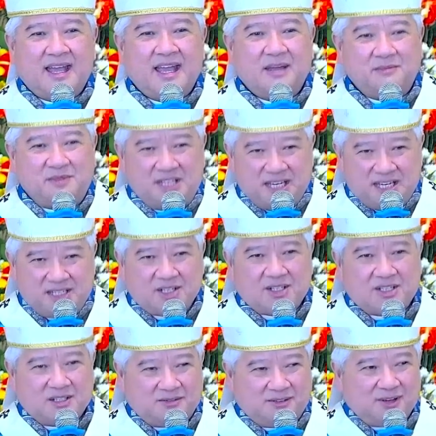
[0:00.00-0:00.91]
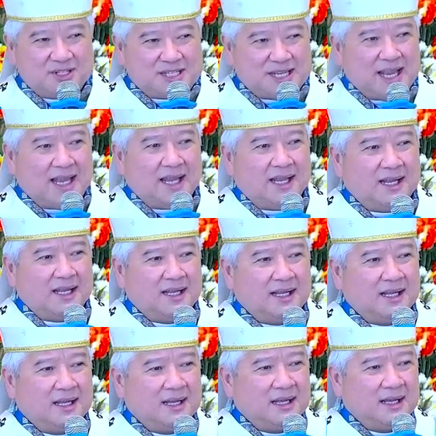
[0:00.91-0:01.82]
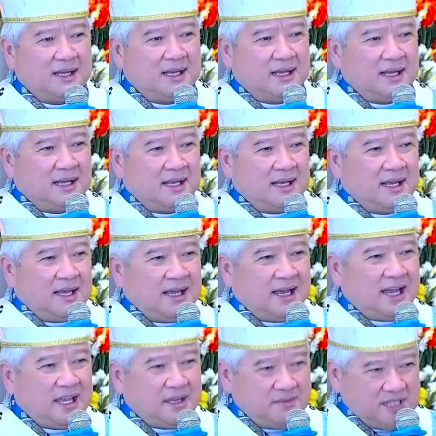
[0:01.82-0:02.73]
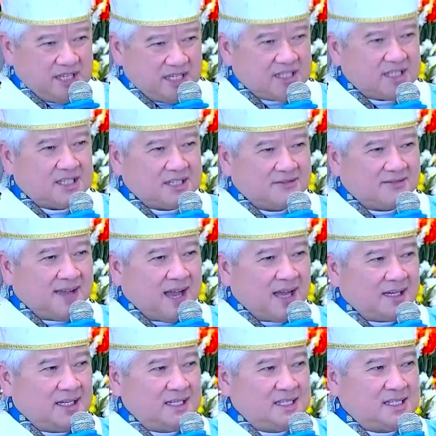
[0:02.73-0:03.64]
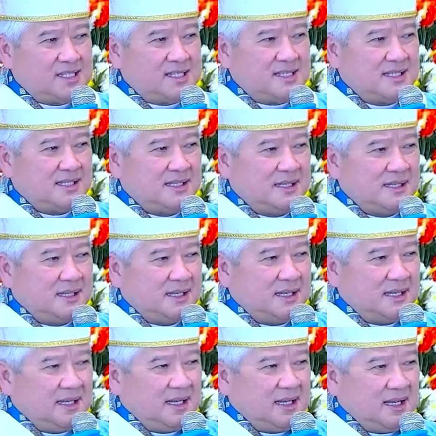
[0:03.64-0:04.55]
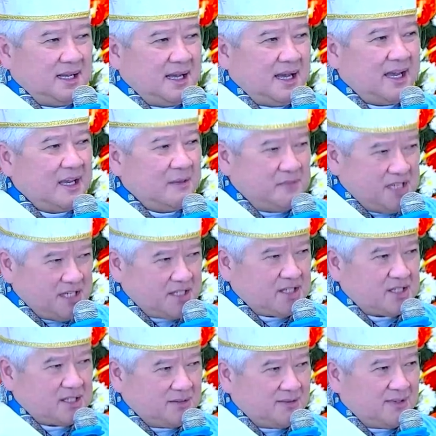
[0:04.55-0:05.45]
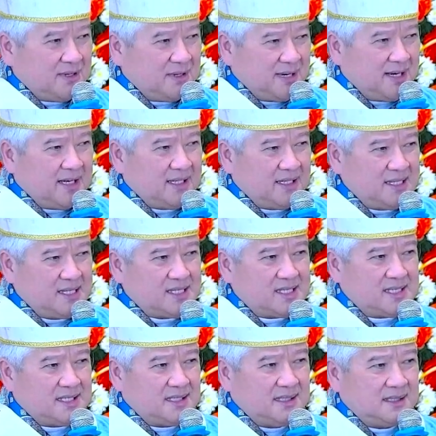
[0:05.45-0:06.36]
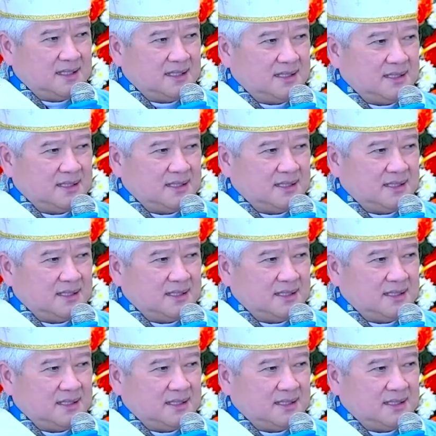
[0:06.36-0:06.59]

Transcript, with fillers: I am Jesus of Jose. I am Jesus of Aris. I am Jesus of Laurence."